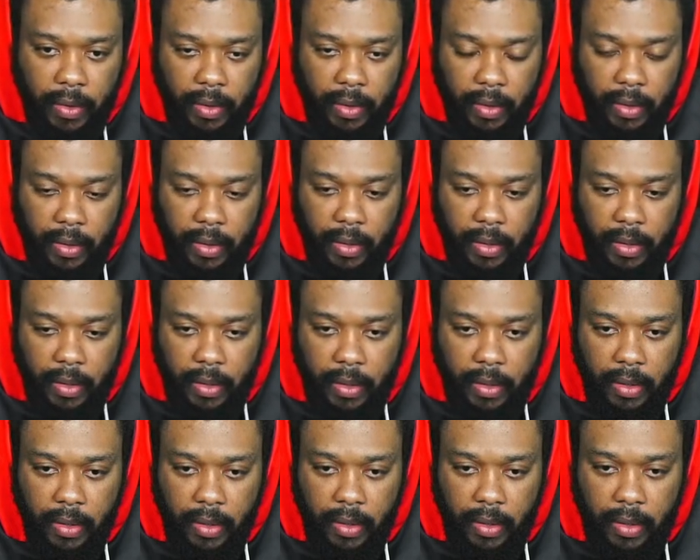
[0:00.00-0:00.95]

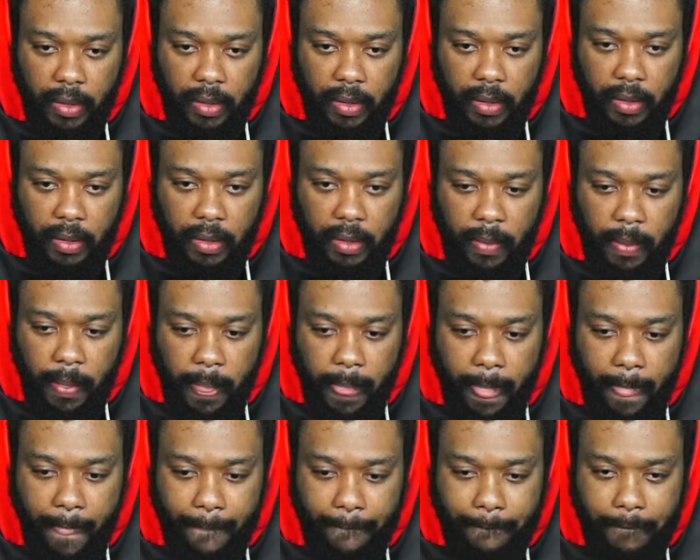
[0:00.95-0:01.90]

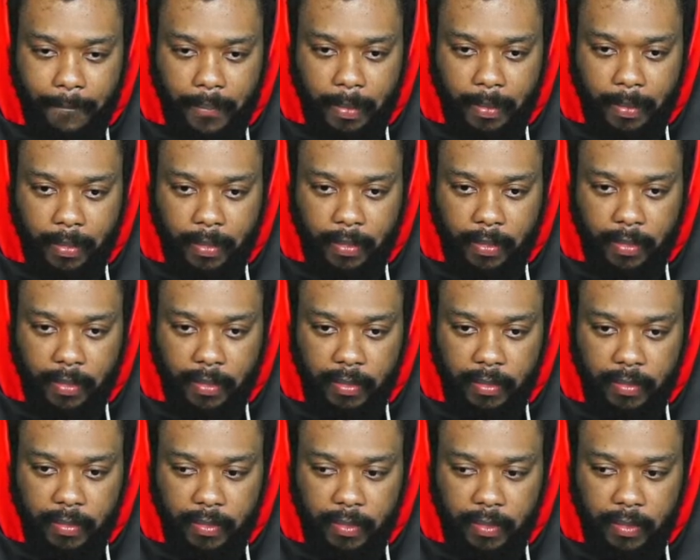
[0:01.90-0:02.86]

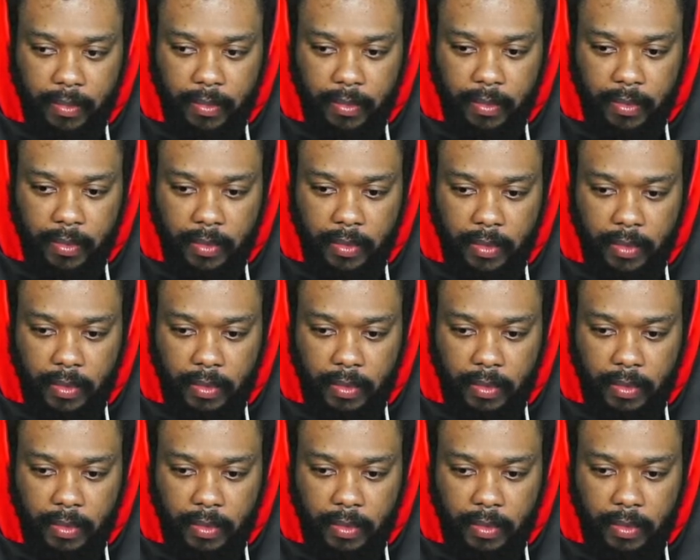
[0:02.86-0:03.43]
[no speech]